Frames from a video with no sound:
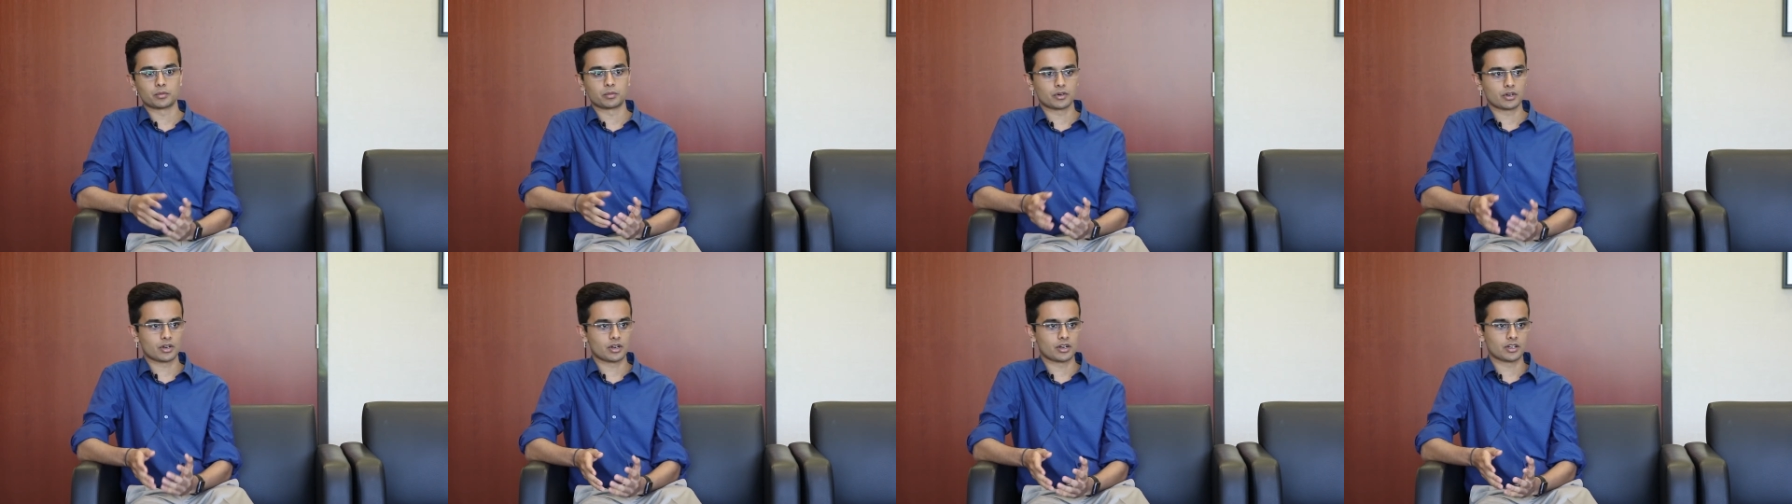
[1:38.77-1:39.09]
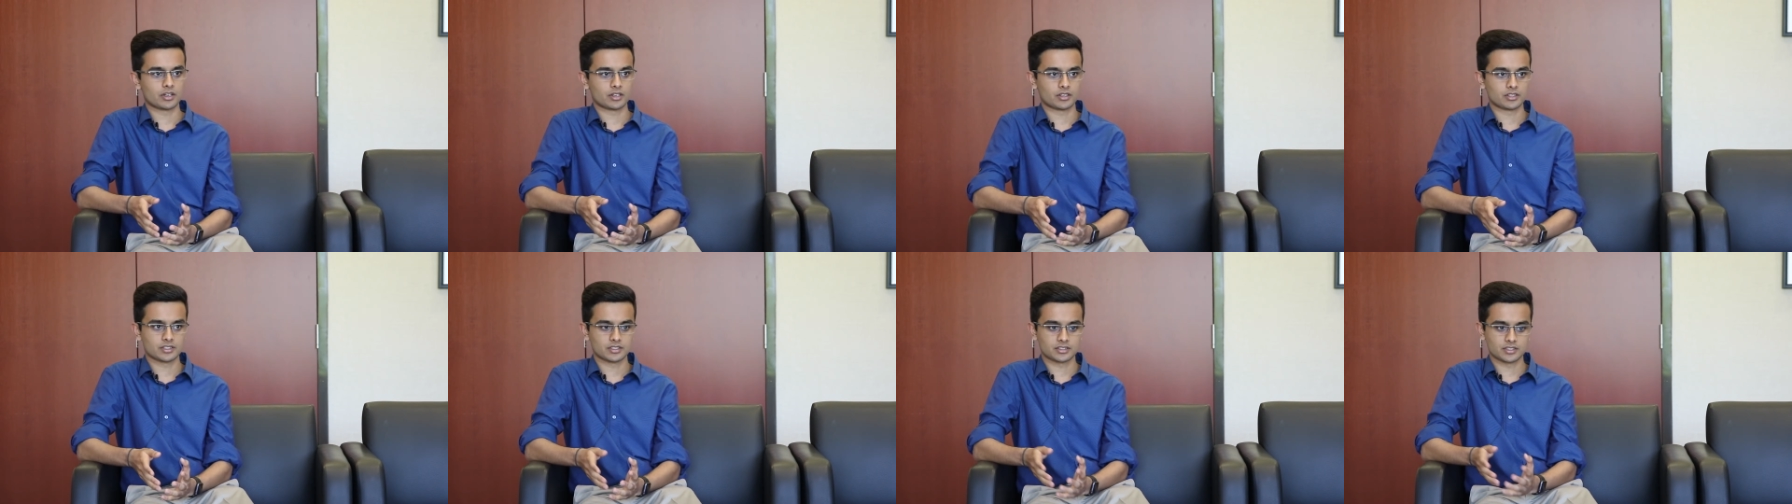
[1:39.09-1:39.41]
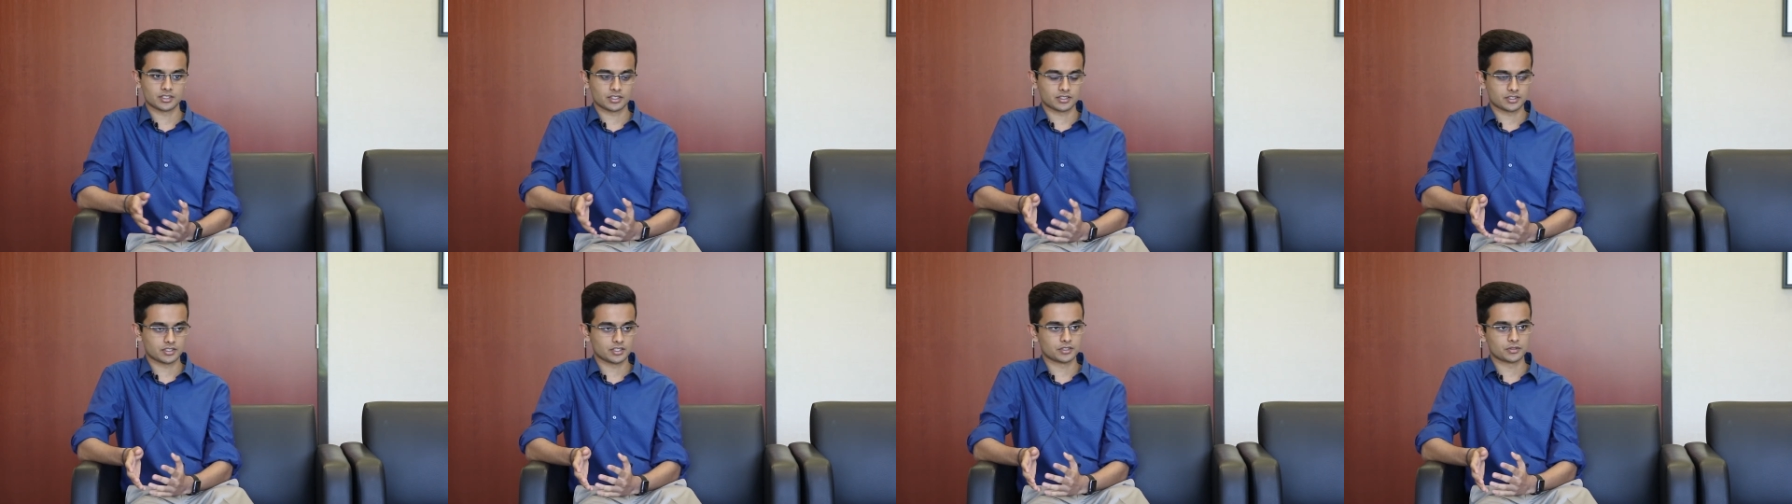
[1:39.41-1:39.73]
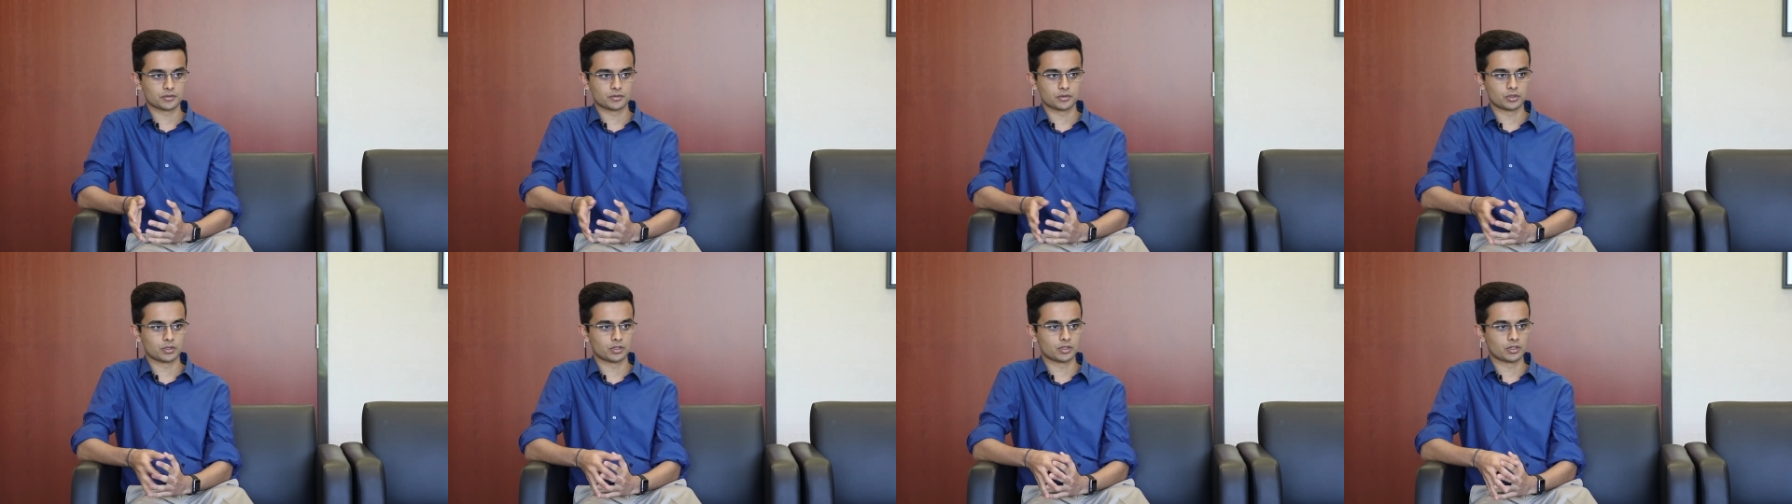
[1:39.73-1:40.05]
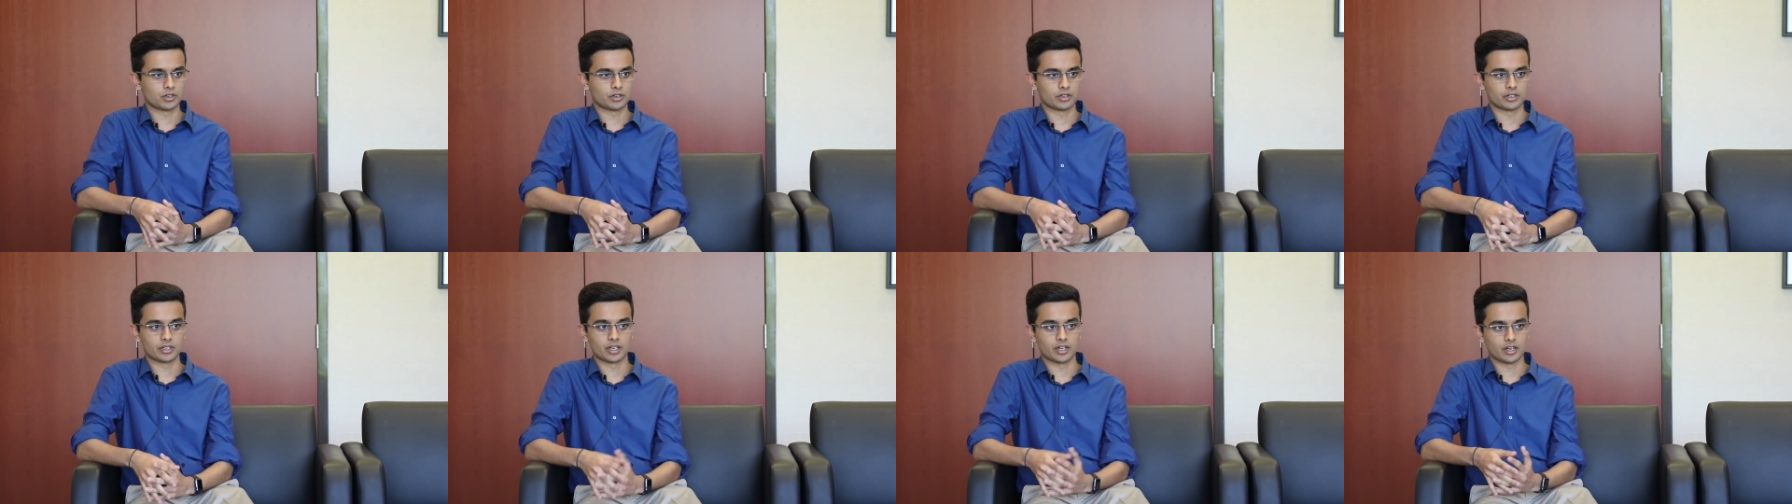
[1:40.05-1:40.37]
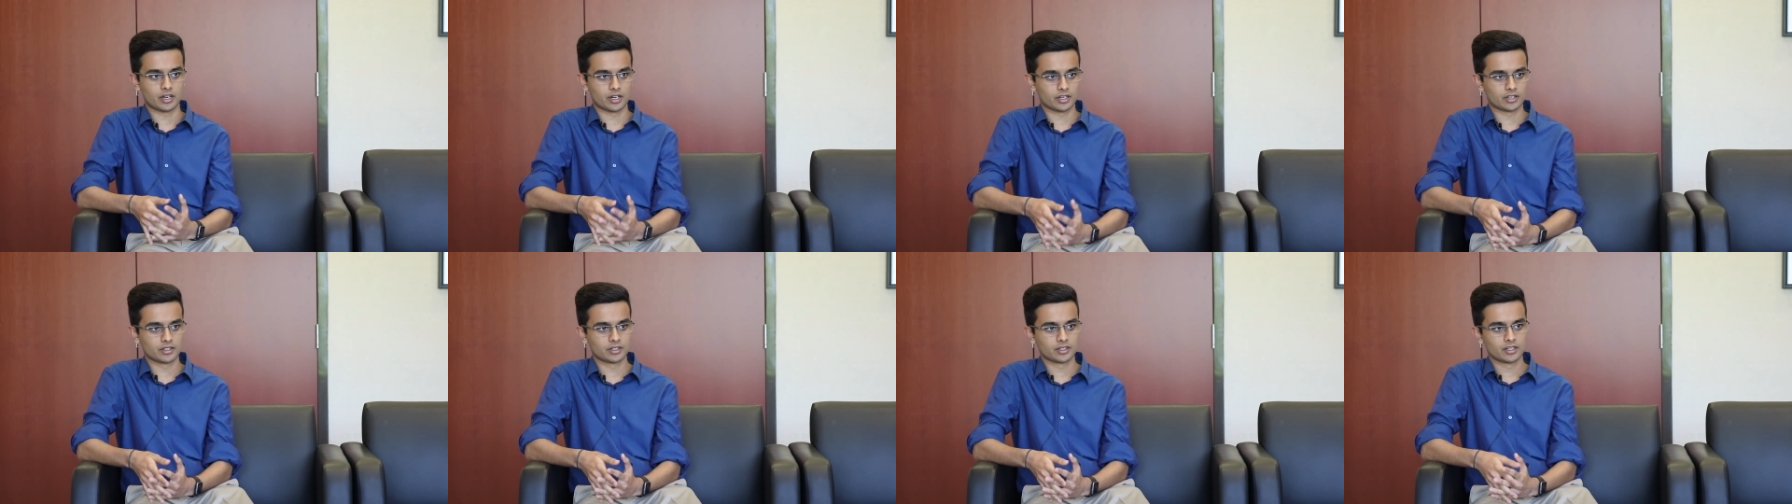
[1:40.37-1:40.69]
product is successful or
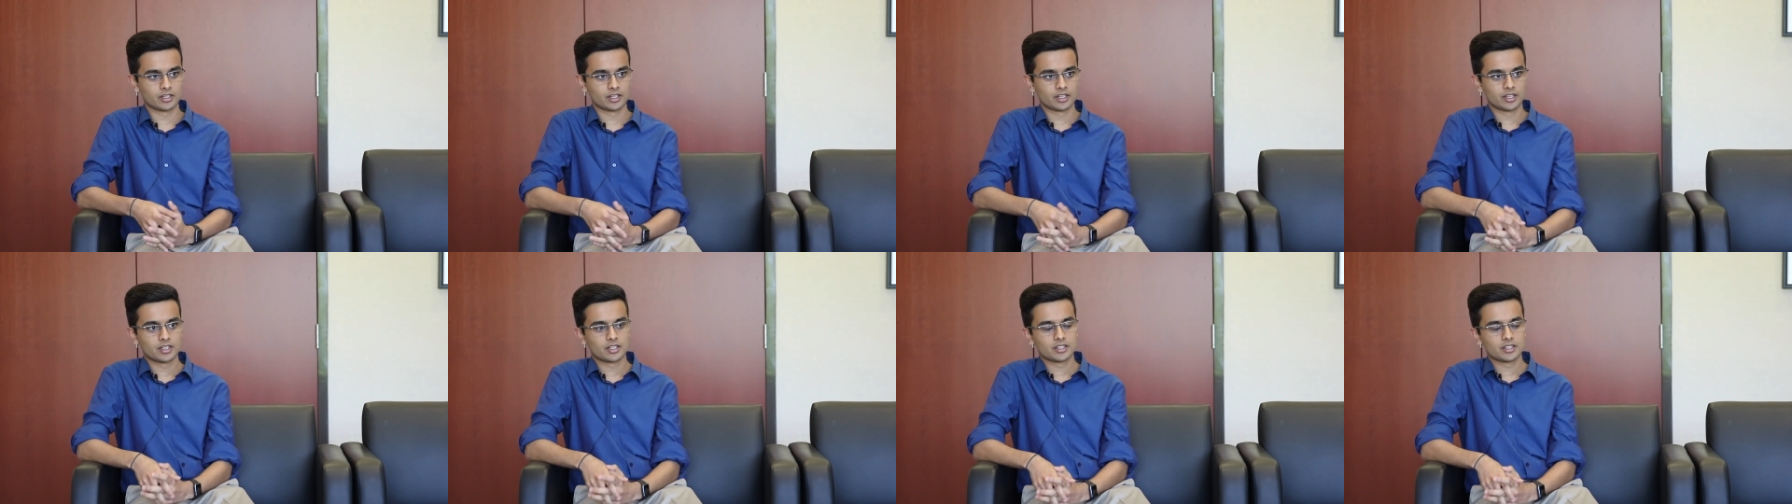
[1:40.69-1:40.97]
not.